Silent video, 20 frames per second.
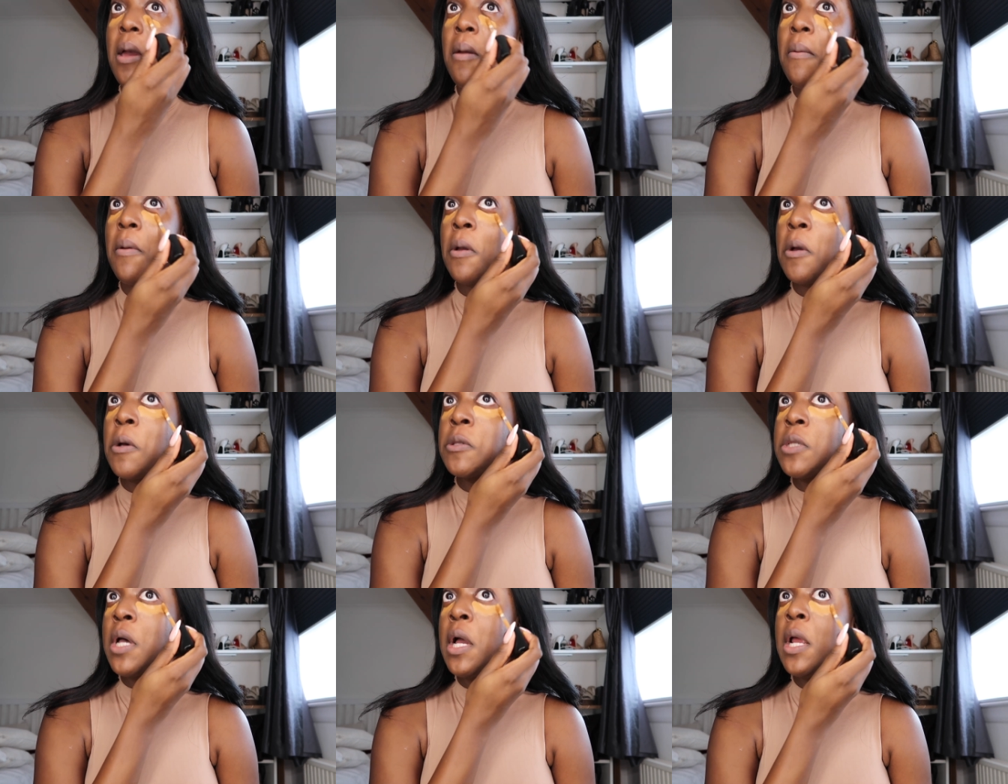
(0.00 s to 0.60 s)

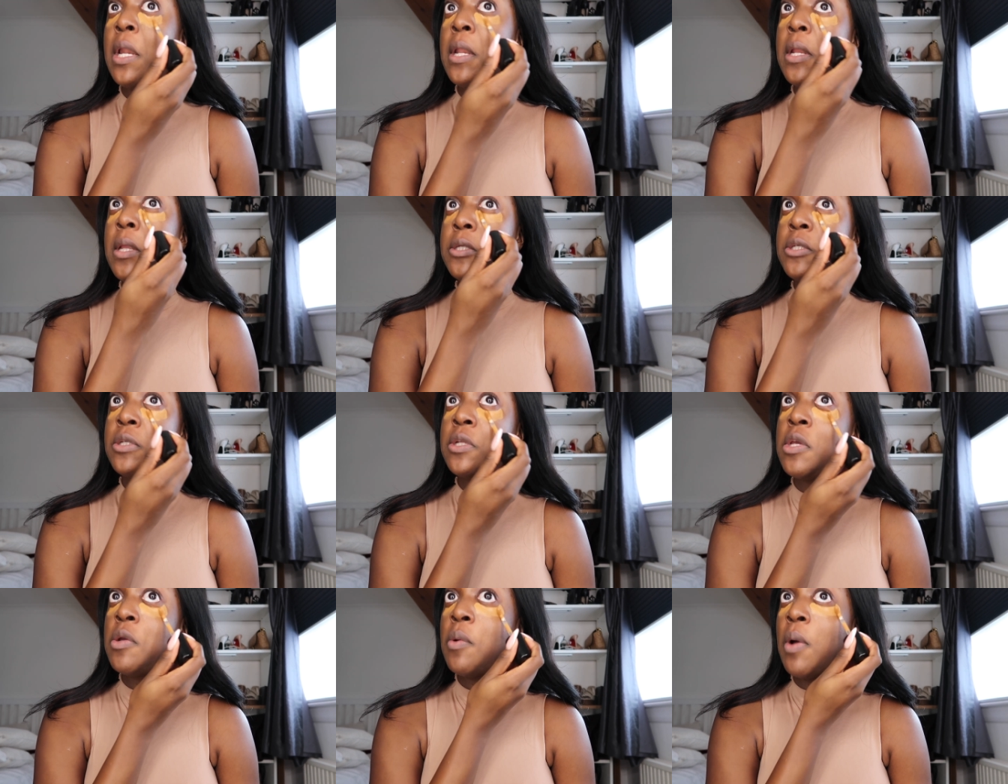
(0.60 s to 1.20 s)
because I
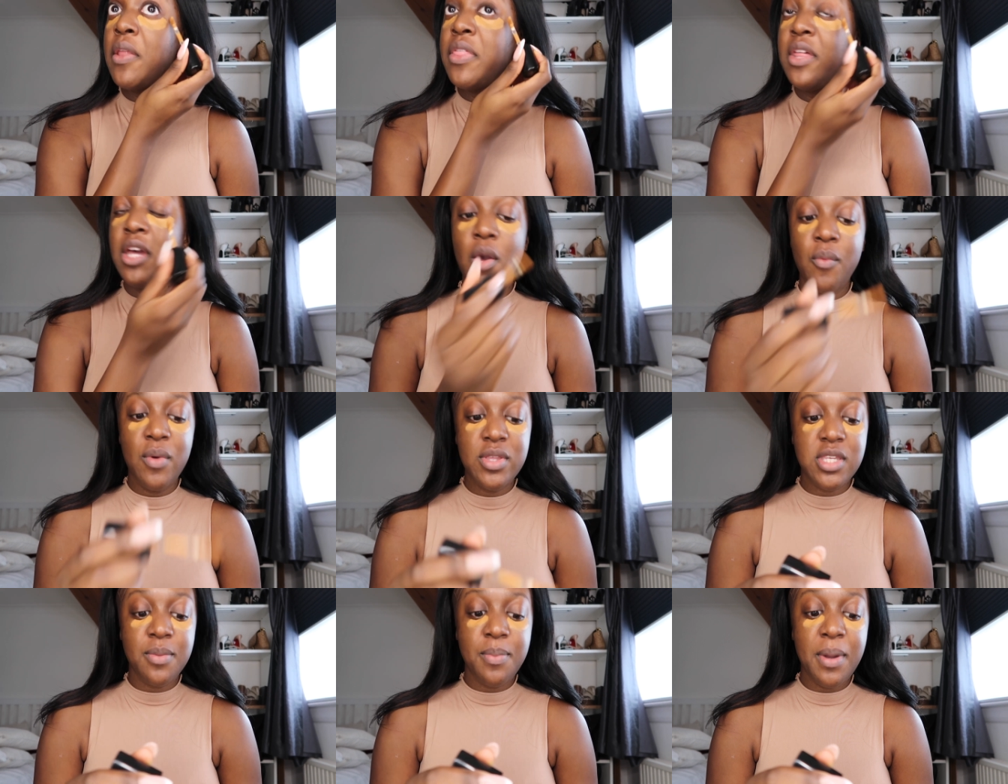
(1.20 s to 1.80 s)
literally, I think I
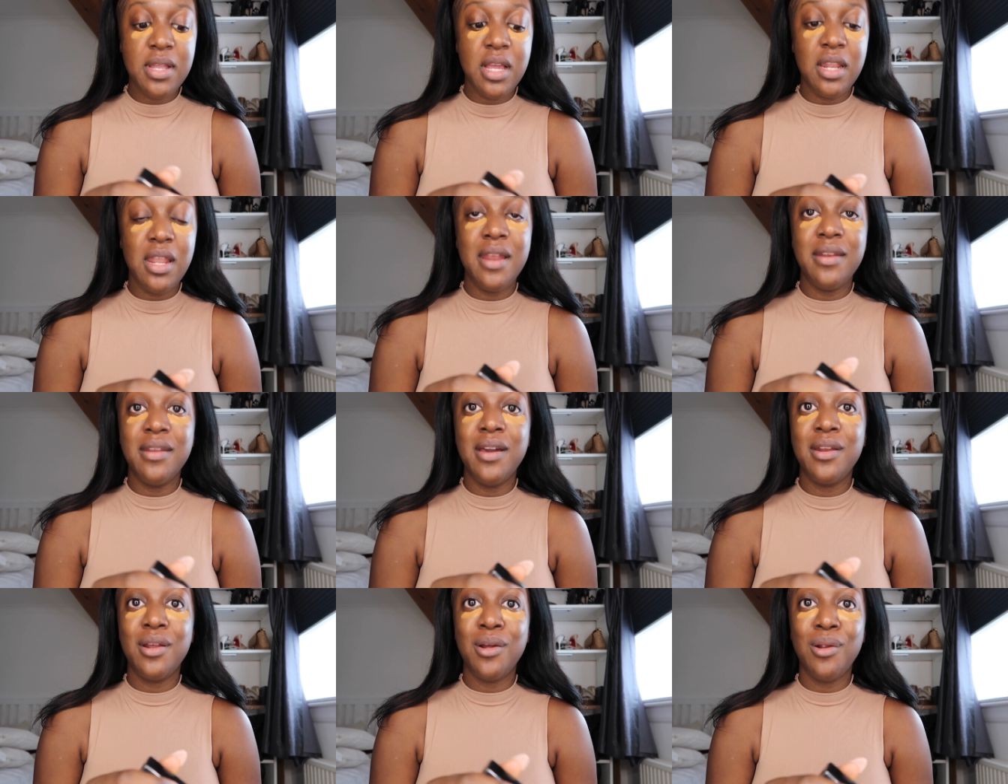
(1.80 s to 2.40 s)
went to bed at like
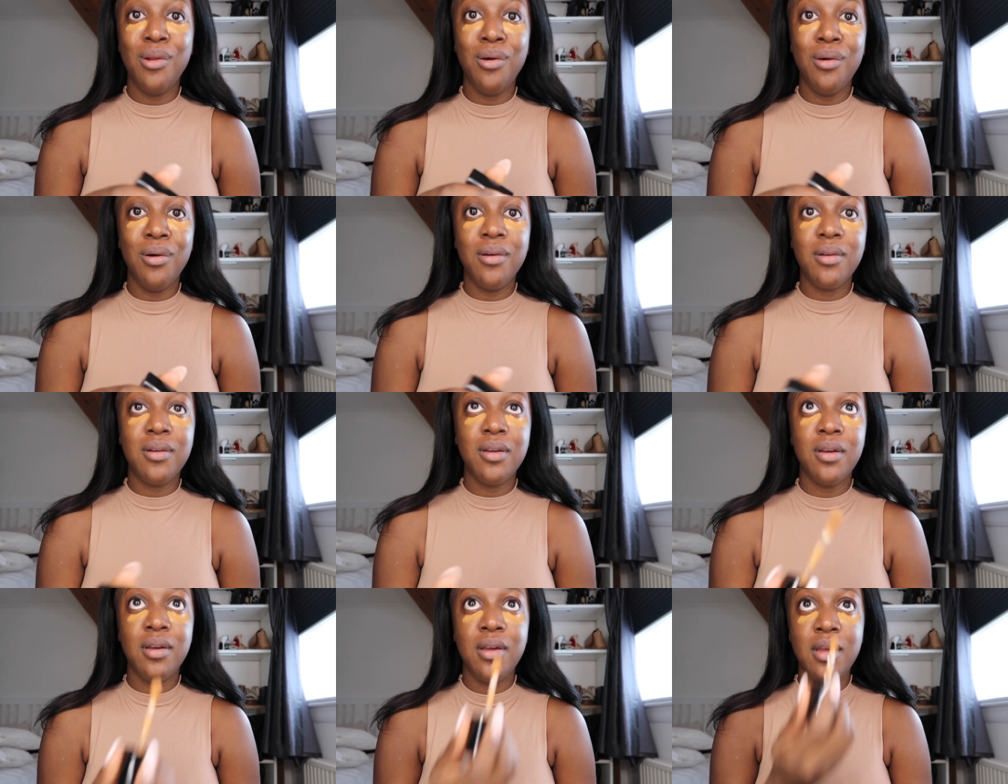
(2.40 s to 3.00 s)
nine
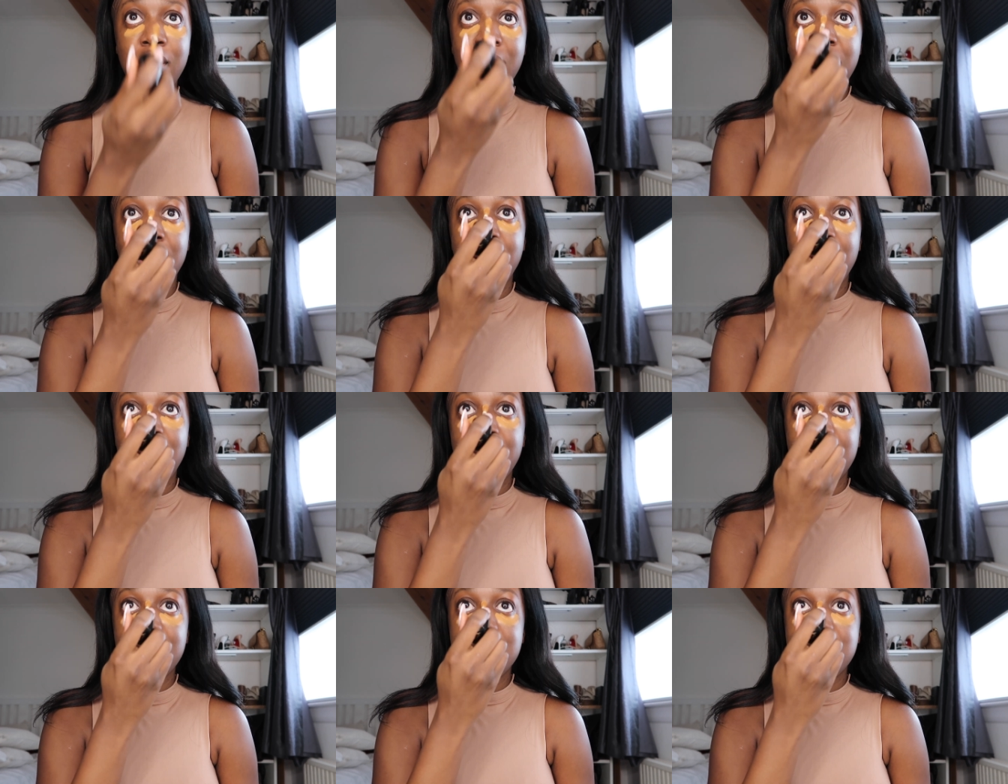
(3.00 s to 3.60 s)
o'clock,
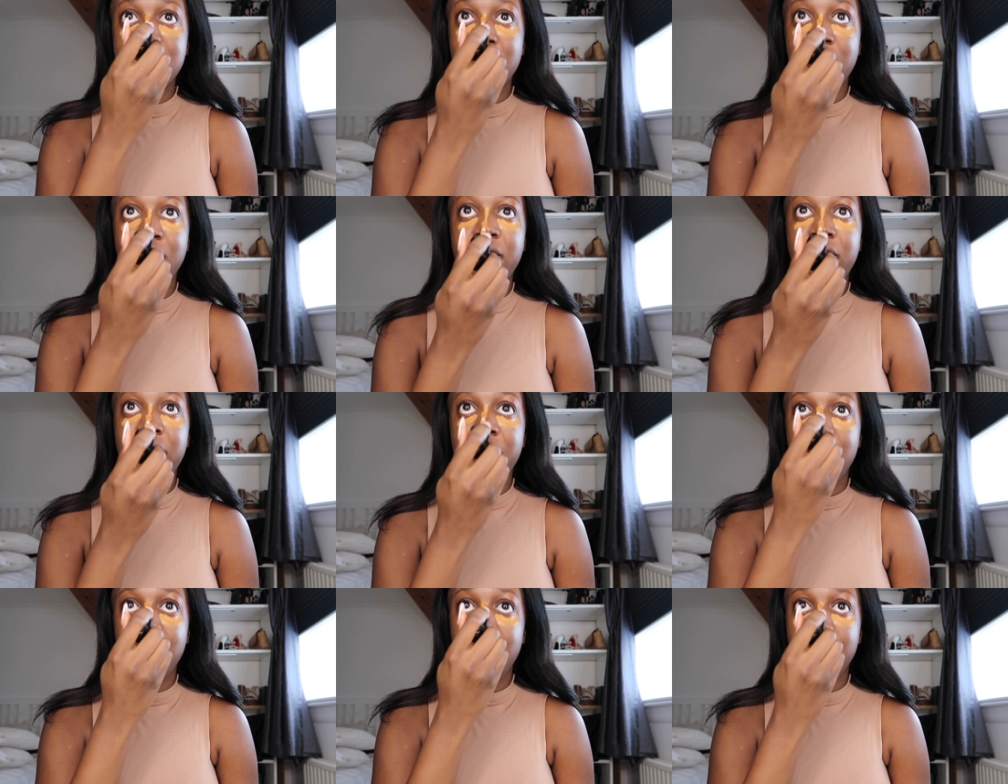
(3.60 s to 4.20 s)
and I still
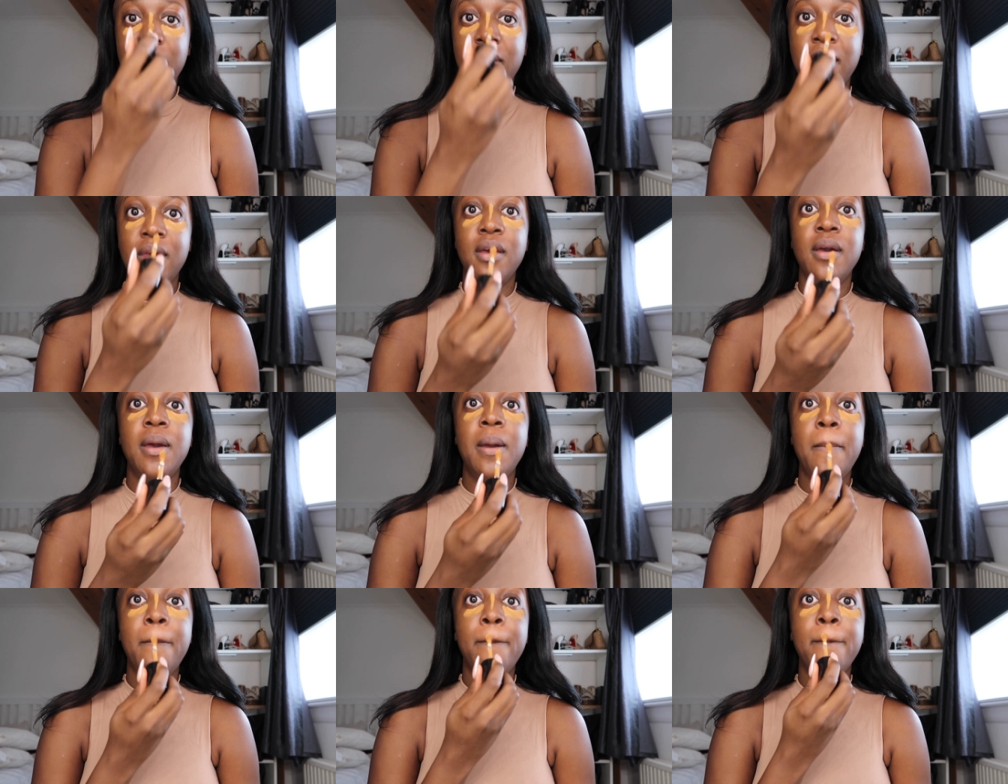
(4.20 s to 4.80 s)
feel a bit
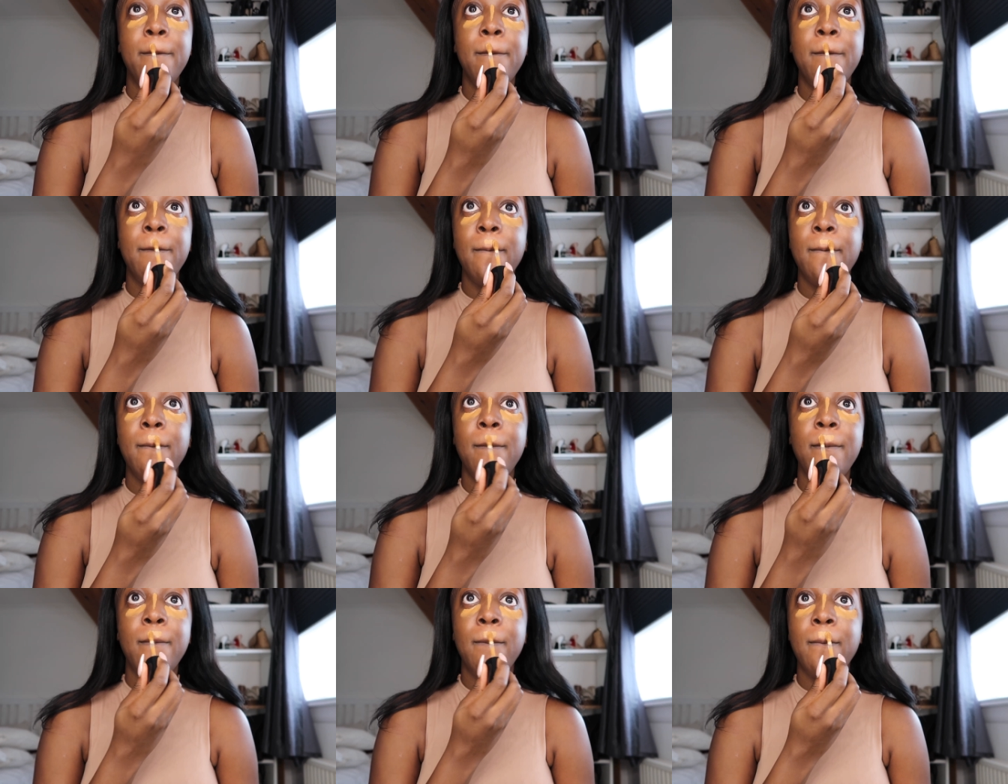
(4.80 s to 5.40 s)
um,
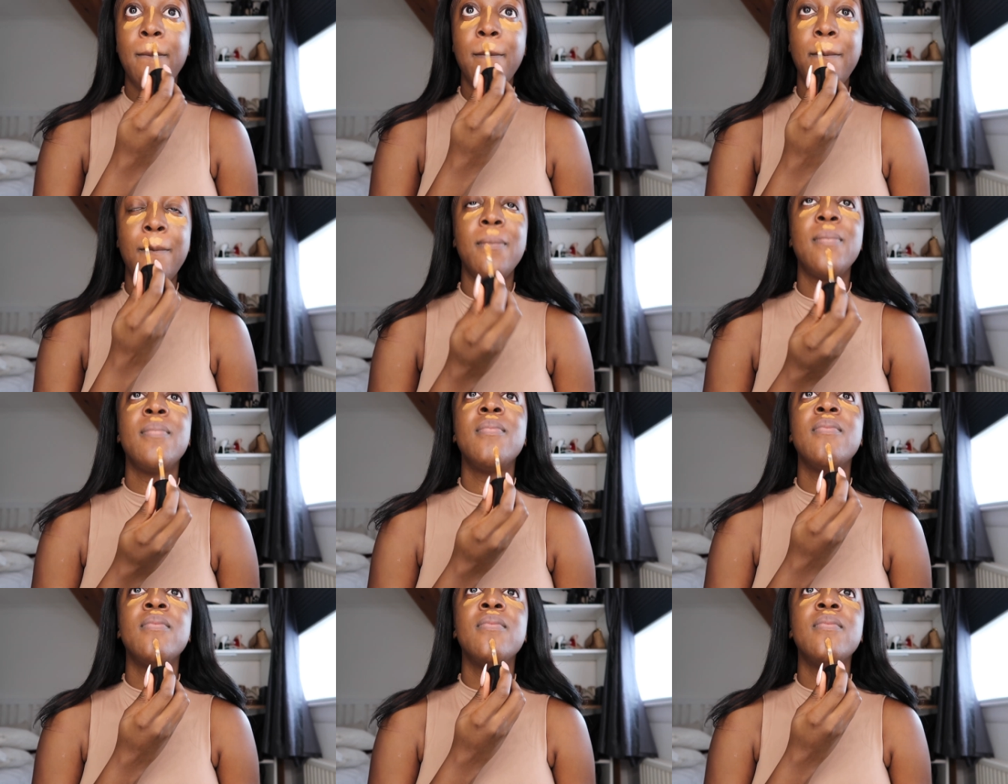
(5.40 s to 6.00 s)

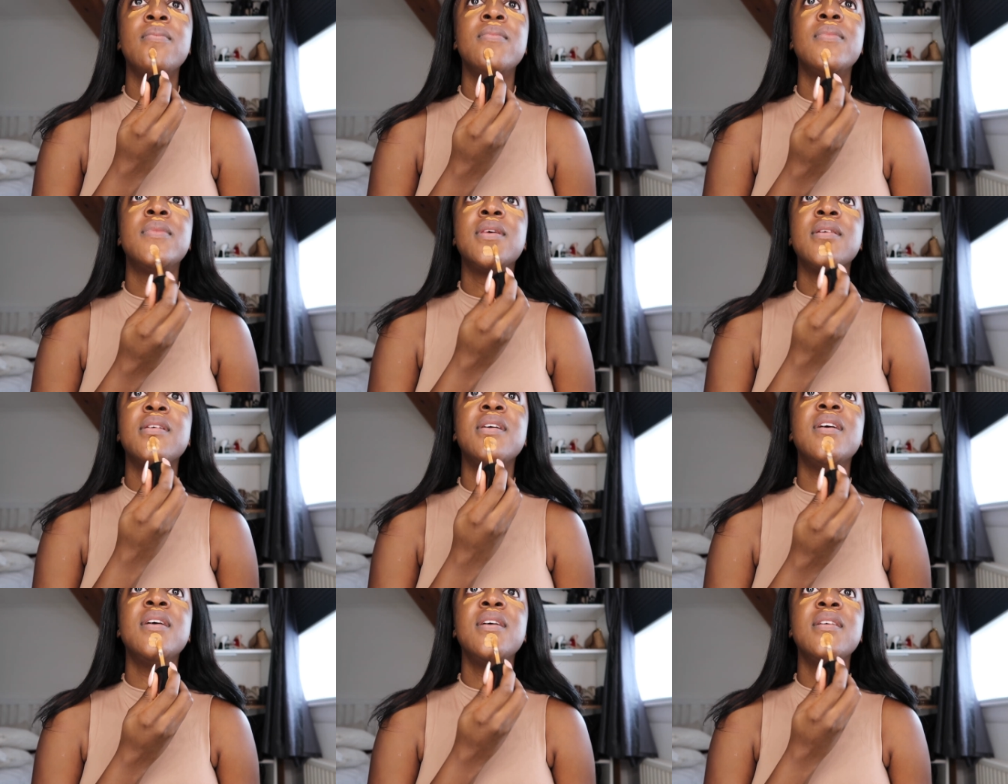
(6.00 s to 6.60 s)

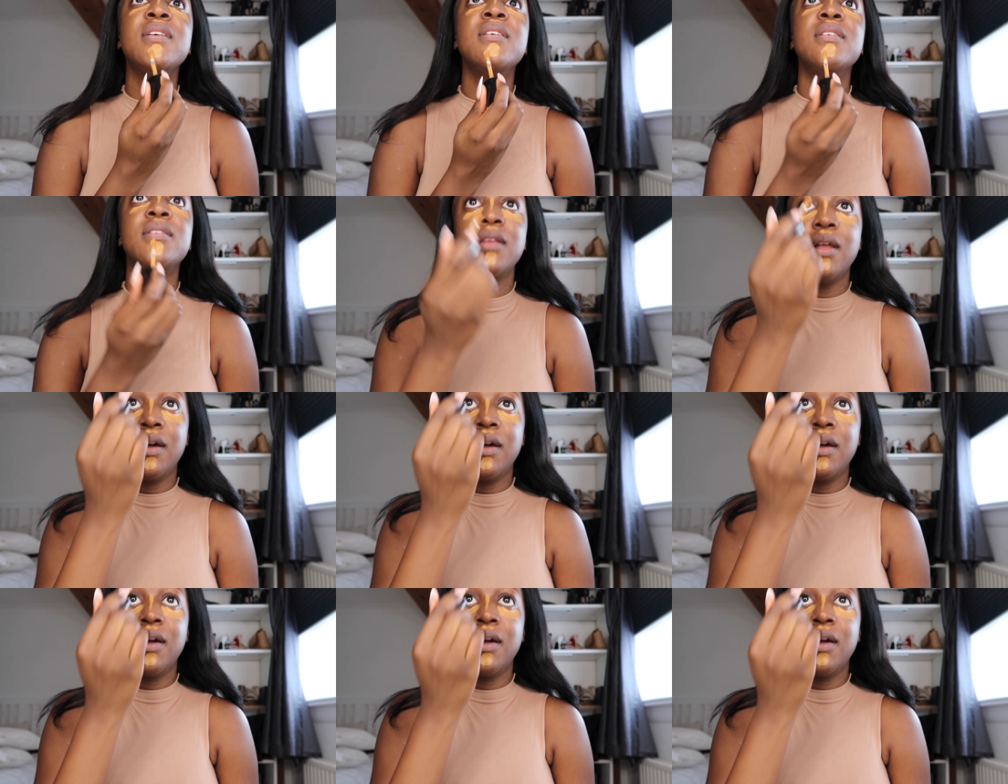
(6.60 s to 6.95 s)
tired.